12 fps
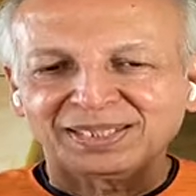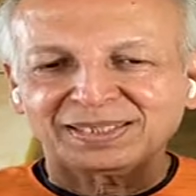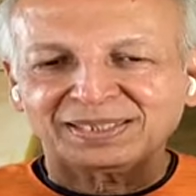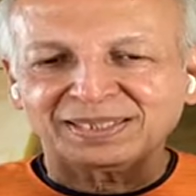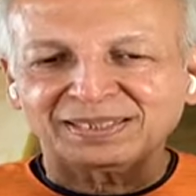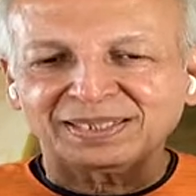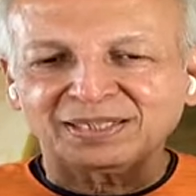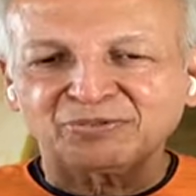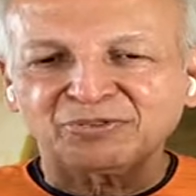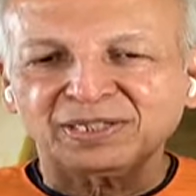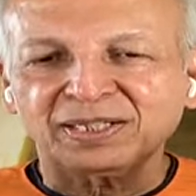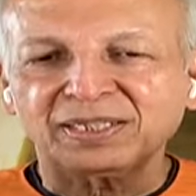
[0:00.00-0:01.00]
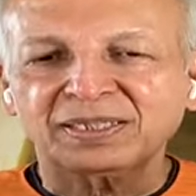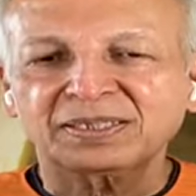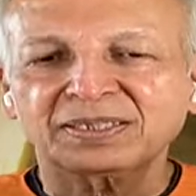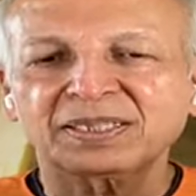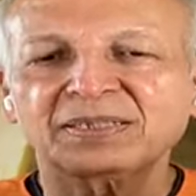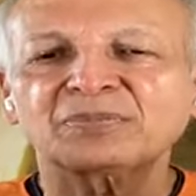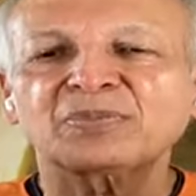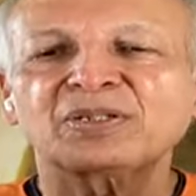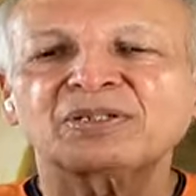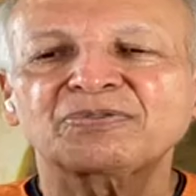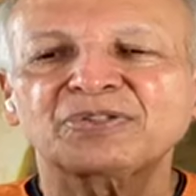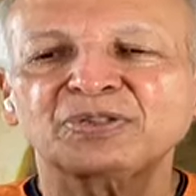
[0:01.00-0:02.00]
The little finger and thumb called
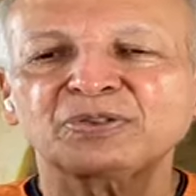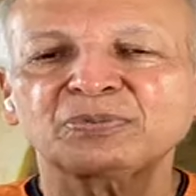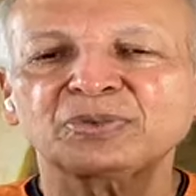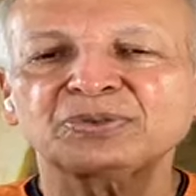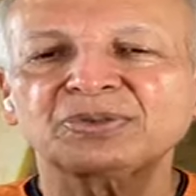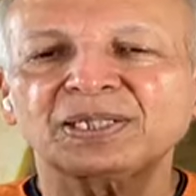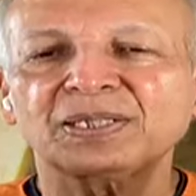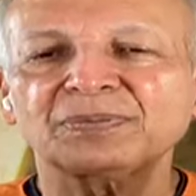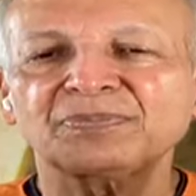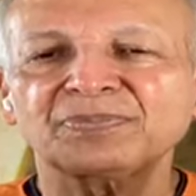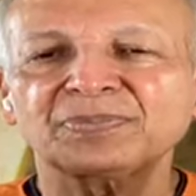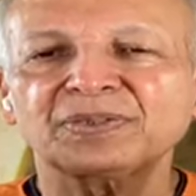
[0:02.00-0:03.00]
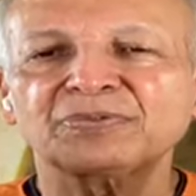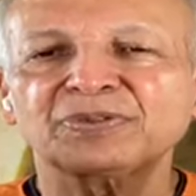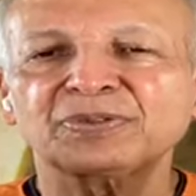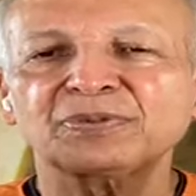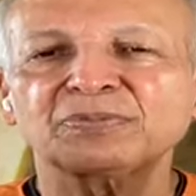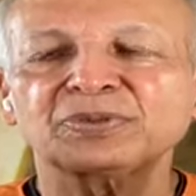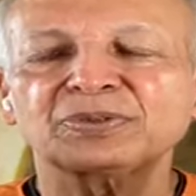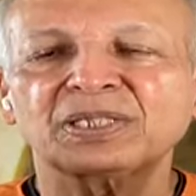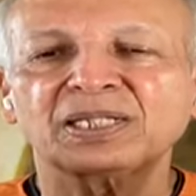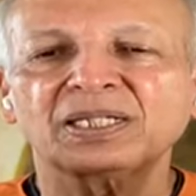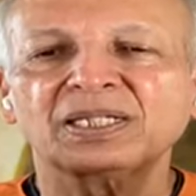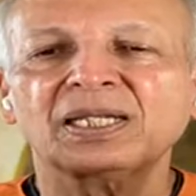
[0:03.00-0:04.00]
a Varun Mudra. The Varun
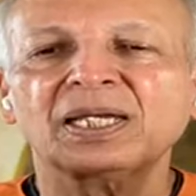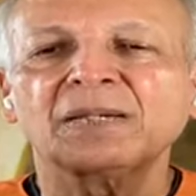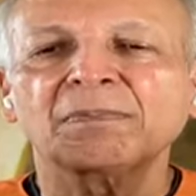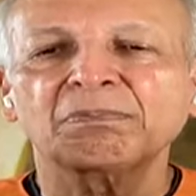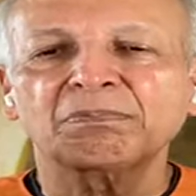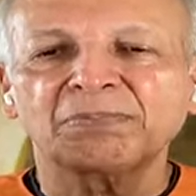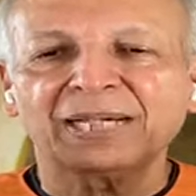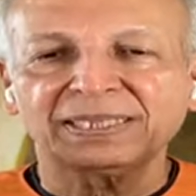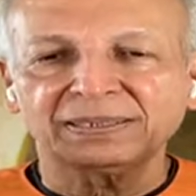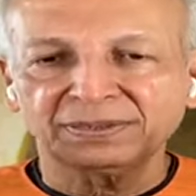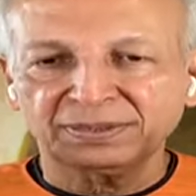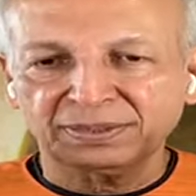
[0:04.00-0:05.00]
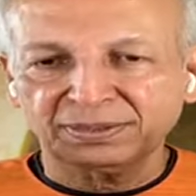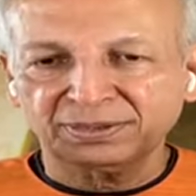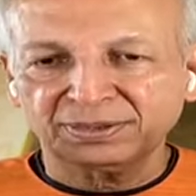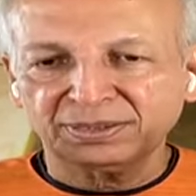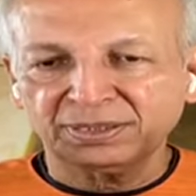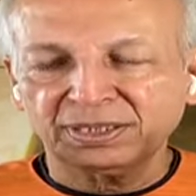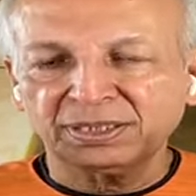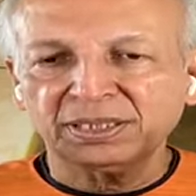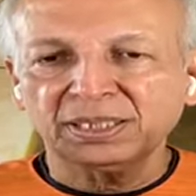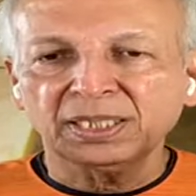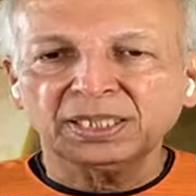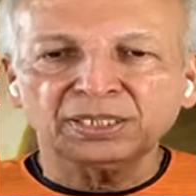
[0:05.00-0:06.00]
Mudra balances the
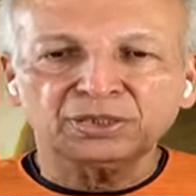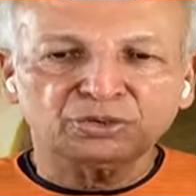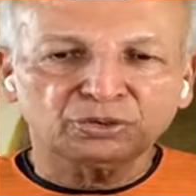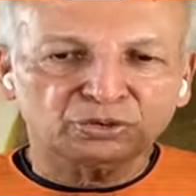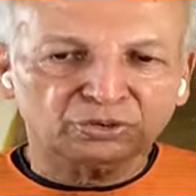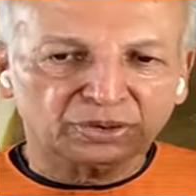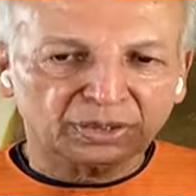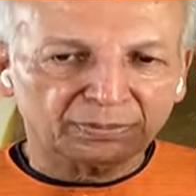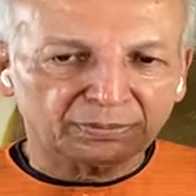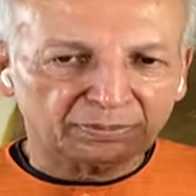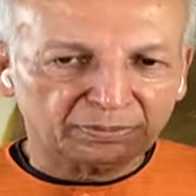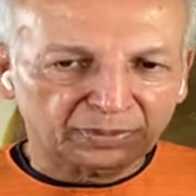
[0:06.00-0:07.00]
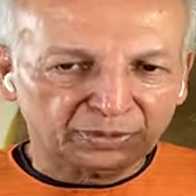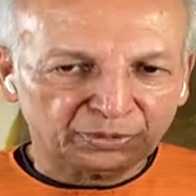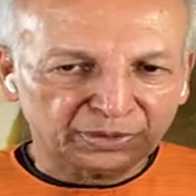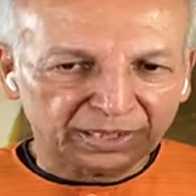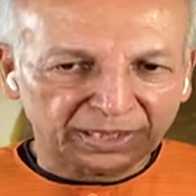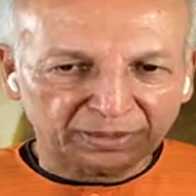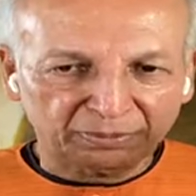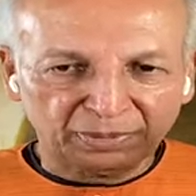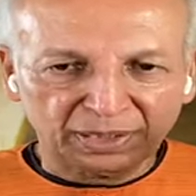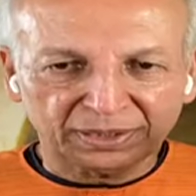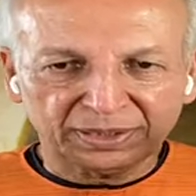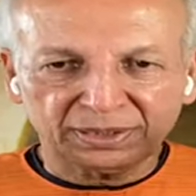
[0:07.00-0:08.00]
your urinary
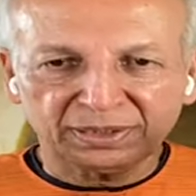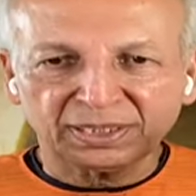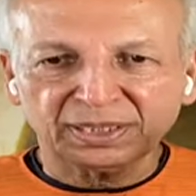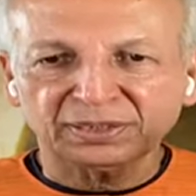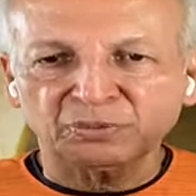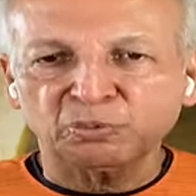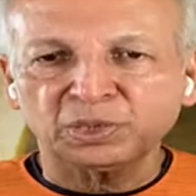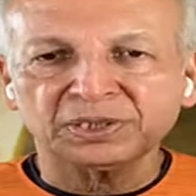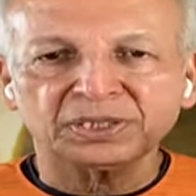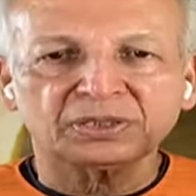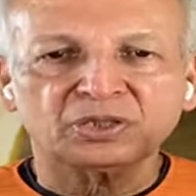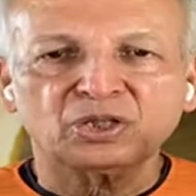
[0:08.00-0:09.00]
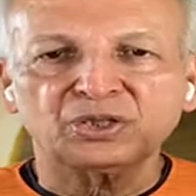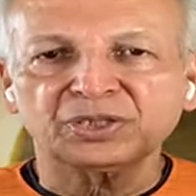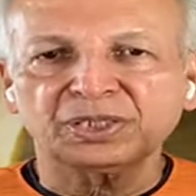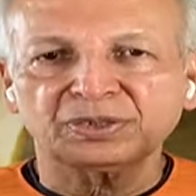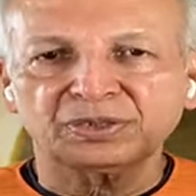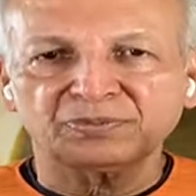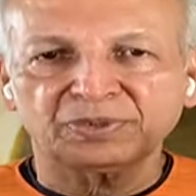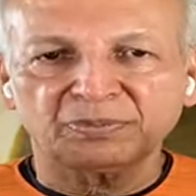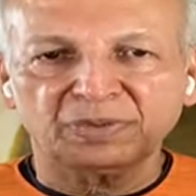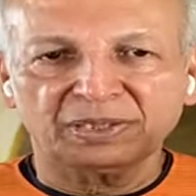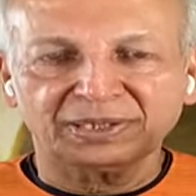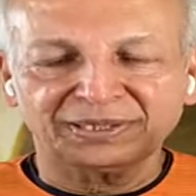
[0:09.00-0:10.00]
bladder and the water content of the
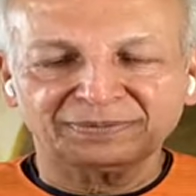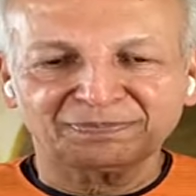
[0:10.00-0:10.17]
body.